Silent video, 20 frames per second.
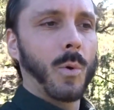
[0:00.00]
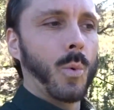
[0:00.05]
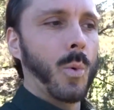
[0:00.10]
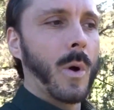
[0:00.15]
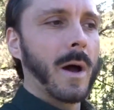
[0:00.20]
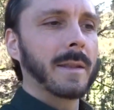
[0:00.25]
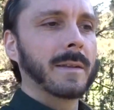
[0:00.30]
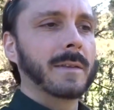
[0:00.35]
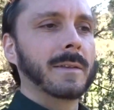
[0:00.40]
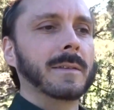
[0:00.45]

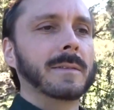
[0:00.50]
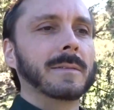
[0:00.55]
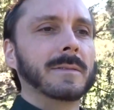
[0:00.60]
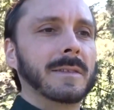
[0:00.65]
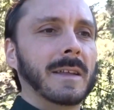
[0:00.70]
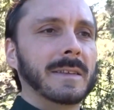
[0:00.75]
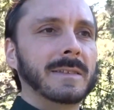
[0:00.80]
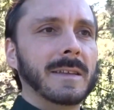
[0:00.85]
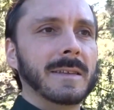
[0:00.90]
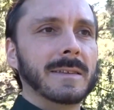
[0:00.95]
one
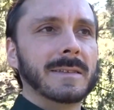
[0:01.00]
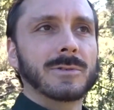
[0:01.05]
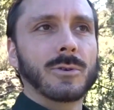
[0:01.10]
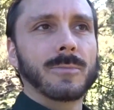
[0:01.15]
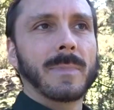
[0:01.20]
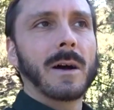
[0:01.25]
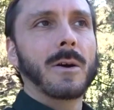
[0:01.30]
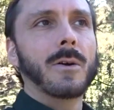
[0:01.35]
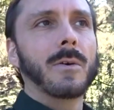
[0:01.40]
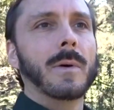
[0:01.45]
that is
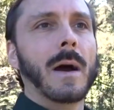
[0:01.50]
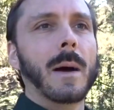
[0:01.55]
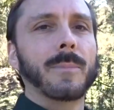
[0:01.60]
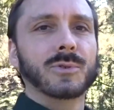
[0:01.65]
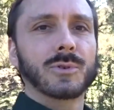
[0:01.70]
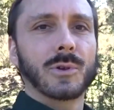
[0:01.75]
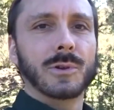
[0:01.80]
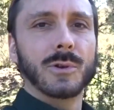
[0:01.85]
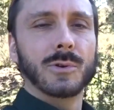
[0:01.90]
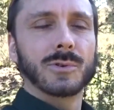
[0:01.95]
somehow
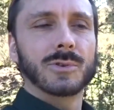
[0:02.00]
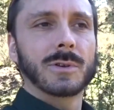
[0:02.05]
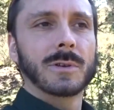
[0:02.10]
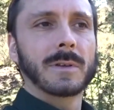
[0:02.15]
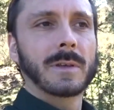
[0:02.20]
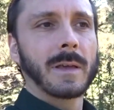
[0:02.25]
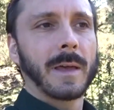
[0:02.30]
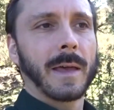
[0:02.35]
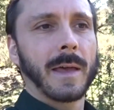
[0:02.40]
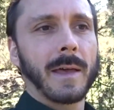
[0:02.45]
absolute,
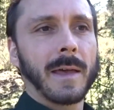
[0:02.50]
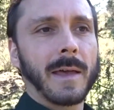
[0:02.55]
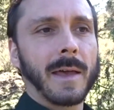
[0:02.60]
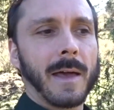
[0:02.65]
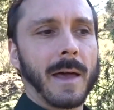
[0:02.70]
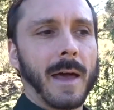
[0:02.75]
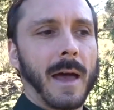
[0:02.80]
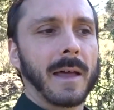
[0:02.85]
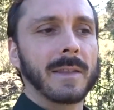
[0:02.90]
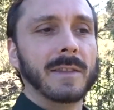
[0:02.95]

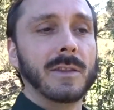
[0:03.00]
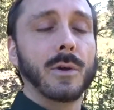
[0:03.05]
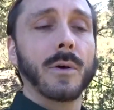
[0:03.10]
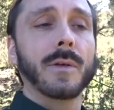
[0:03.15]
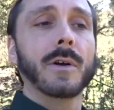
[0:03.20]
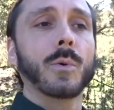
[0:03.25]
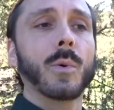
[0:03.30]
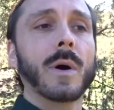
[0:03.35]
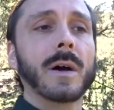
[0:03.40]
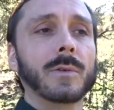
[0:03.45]
and the
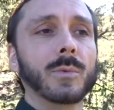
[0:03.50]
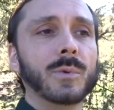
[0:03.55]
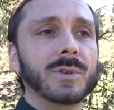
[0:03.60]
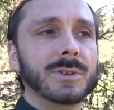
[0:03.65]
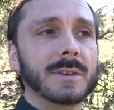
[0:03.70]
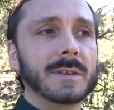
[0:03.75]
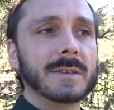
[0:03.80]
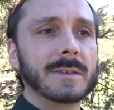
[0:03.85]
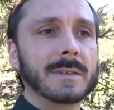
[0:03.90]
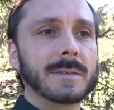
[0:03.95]
other one
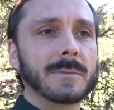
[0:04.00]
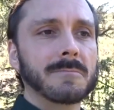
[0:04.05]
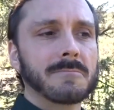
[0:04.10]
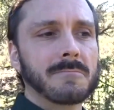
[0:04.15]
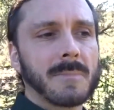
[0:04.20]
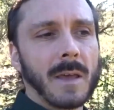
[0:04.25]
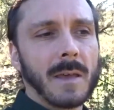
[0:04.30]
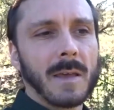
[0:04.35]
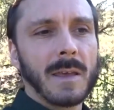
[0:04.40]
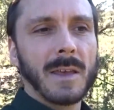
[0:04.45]
which is
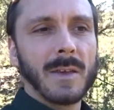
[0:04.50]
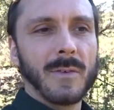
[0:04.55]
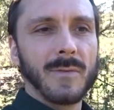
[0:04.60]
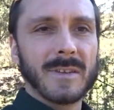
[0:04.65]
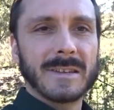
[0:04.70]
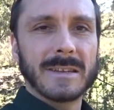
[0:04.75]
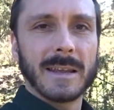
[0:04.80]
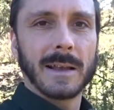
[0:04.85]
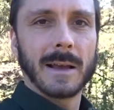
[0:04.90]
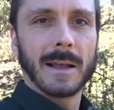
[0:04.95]

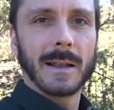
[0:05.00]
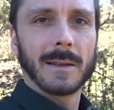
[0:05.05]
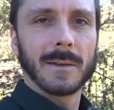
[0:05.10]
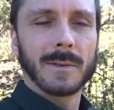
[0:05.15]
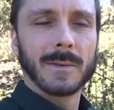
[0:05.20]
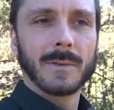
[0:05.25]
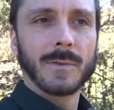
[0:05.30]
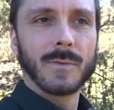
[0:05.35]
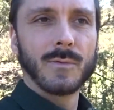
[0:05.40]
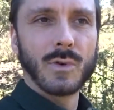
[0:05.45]
physical,
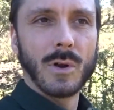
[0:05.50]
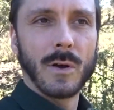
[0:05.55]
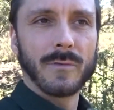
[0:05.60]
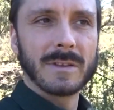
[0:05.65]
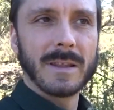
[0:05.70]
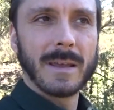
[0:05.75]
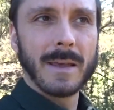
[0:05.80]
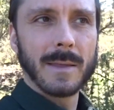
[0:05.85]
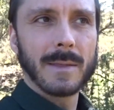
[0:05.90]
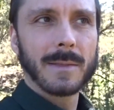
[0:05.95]
full
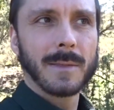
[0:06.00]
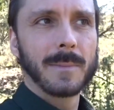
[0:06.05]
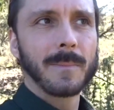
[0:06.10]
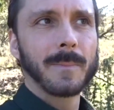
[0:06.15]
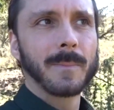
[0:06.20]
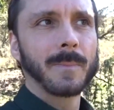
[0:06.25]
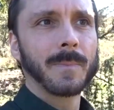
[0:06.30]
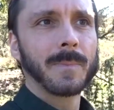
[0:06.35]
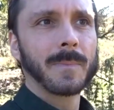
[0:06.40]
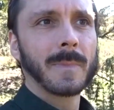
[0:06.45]
of death.
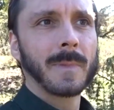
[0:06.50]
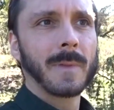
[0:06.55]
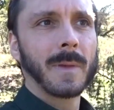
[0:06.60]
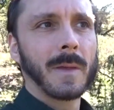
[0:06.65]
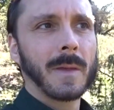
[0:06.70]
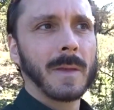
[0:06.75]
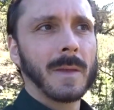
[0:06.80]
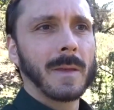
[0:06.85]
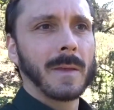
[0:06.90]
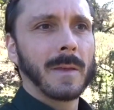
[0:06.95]

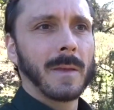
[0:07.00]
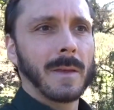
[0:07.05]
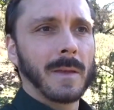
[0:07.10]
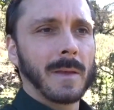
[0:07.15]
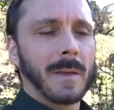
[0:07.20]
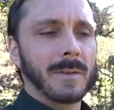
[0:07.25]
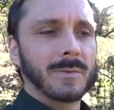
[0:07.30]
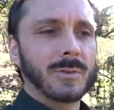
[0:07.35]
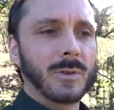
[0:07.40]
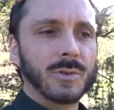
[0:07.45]

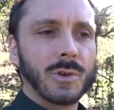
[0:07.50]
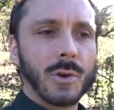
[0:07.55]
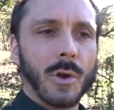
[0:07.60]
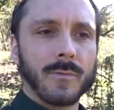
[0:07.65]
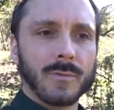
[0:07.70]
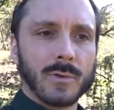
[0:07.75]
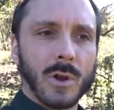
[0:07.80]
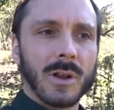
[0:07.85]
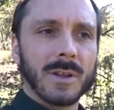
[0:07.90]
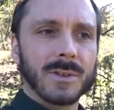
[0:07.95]
The tree
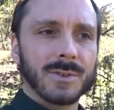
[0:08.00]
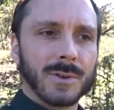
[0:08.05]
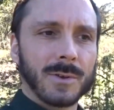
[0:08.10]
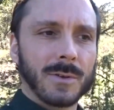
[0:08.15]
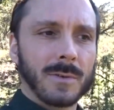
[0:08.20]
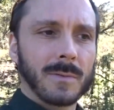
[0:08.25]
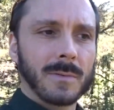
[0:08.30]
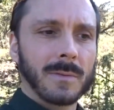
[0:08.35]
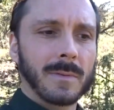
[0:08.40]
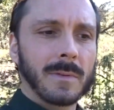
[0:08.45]
of knowledge
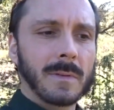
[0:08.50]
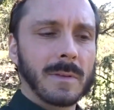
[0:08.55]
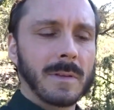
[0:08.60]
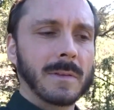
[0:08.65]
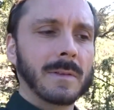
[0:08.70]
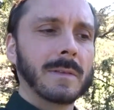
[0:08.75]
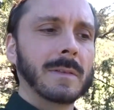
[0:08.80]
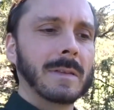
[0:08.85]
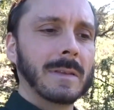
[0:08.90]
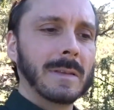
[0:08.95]

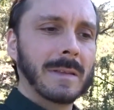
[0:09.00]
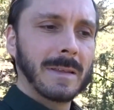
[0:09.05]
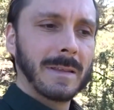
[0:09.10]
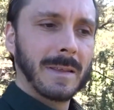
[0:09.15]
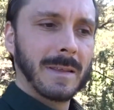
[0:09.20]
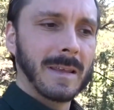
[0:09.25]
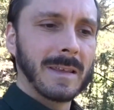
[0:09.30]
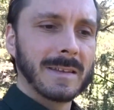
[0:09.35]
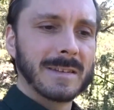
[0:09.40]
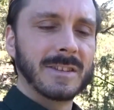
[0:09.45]

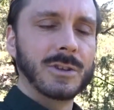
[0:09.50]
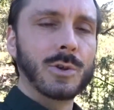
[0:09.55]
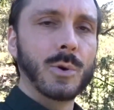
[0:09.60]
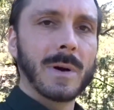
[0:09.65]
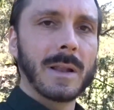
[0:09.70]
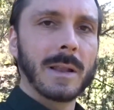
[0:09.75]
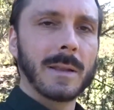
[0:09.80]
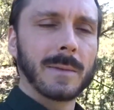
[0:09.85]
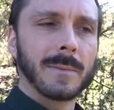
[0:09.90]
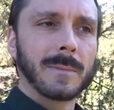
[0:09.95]
is
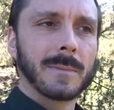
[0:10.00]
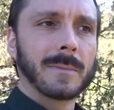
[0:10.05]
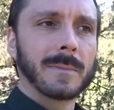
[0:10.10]
dual